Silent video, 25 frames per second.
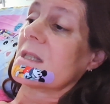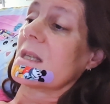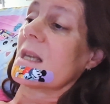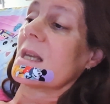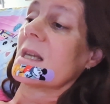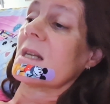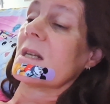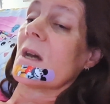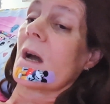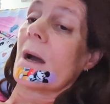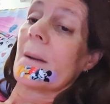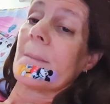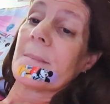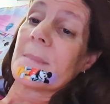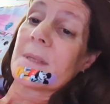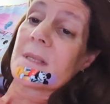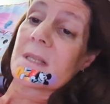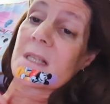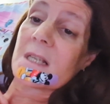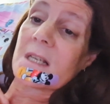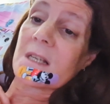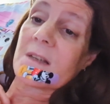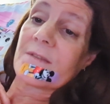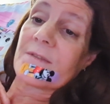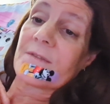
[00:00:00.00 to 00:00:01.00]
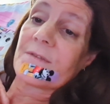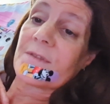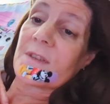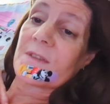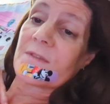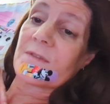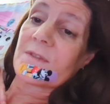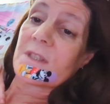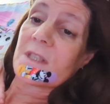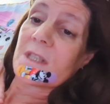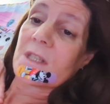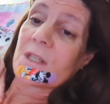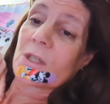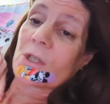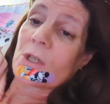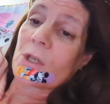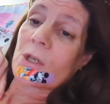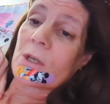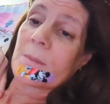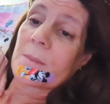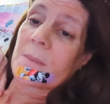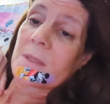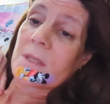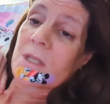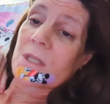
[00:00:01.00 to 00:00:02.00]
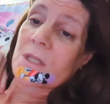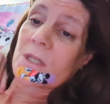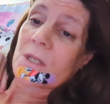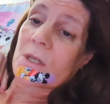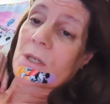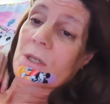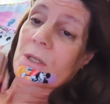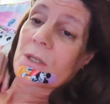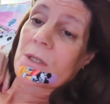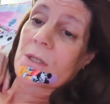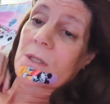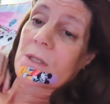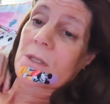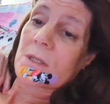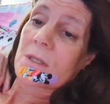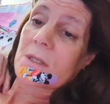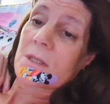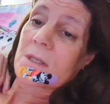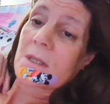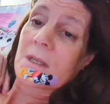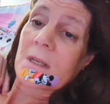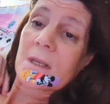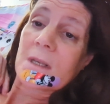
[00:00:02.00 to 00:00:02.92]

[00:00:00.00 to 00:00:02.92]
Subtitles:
And I'm missing 50 chromosomes.